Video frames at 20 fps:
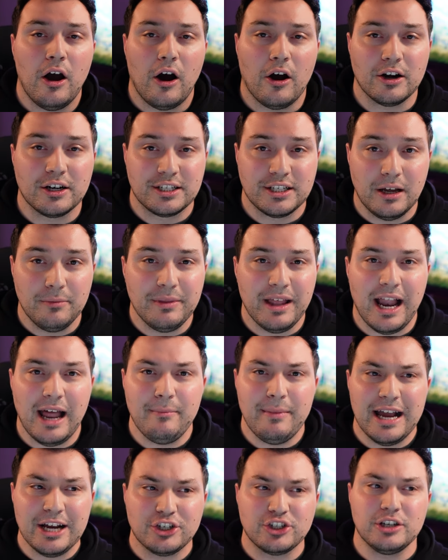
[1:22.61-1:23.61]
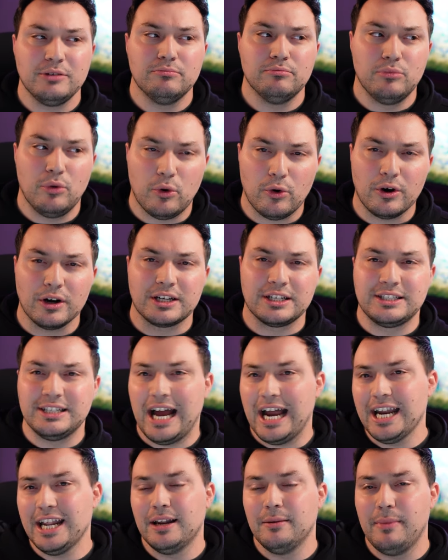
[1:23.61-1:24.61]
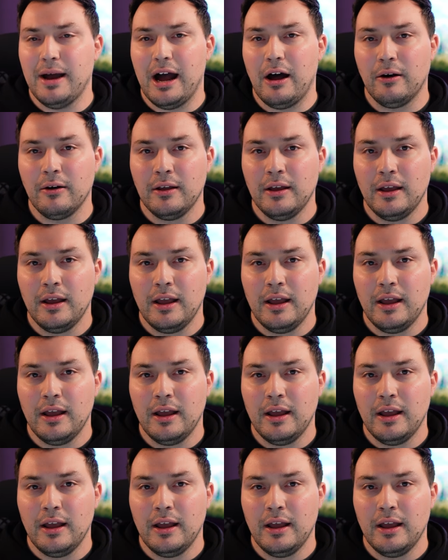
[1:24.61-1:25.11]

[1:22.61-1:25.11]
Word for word: are some that I'm actually more excited about.